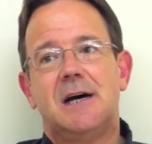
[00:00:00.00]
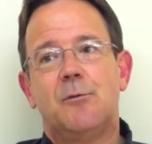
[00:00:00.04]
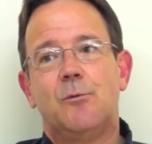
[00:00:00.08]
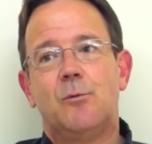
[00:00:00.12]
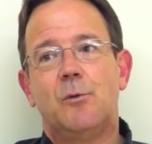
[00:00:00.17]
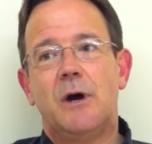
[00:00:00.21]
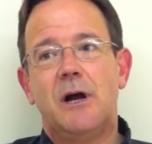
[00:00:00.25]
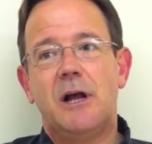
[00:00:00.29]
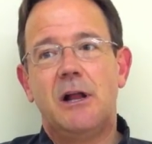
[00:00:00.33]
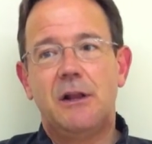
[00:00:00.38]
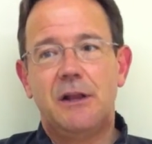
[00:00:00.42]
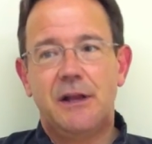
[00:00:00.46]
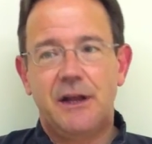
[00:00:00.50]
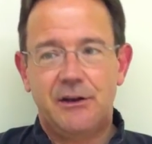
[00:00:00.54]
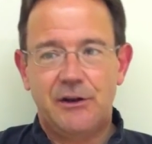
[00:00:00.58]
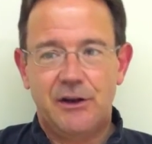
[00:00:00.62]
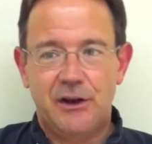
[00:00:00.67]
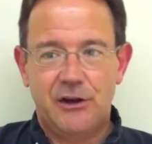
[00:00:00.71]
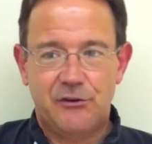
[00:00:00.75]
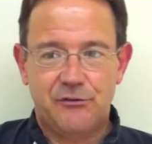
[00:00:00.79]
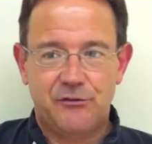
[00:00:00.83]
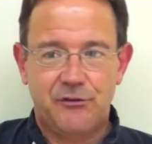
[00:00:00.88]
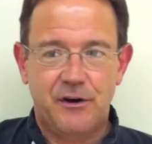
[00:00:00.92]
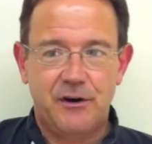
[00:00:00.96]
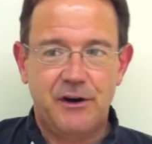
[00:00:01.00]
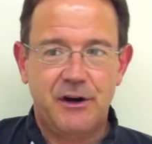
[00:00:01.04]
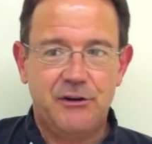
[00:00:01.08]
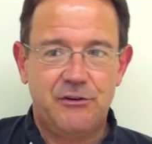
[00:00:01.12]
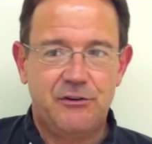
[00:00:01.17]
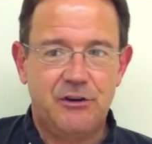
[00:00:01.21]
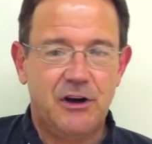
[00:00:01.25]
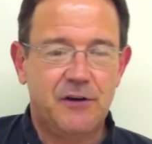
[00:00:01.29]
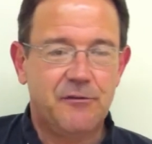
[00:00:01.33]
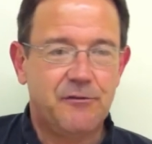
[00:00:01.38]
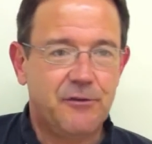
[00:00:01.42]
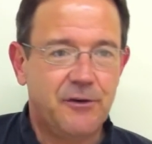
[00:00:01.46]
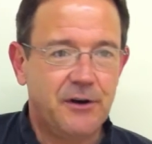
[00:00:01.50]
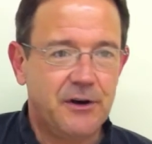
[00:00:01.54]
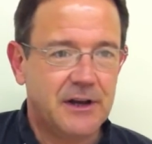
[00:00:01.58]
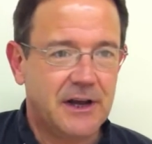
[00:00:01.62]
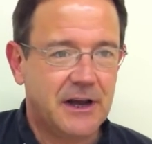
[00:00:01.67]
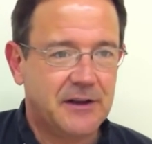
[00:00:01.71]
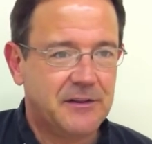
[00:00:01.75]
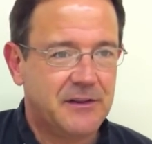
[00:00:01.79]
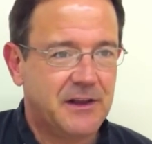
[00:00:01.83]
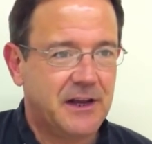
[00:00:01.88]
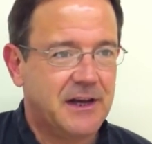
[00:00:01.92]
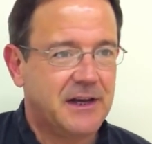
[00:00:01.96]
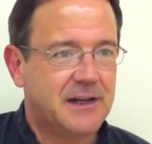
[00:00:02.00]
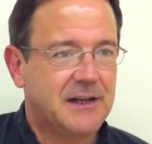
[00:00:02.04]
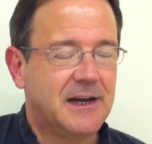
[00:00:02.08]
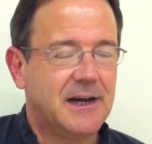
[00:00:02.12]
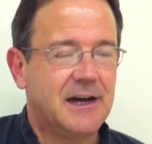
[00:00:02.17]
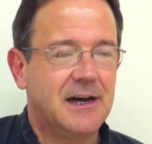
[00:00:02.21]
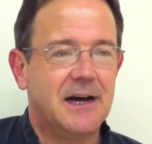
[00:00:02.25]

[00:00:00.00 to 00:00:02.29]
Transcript: Well, it's very different. I think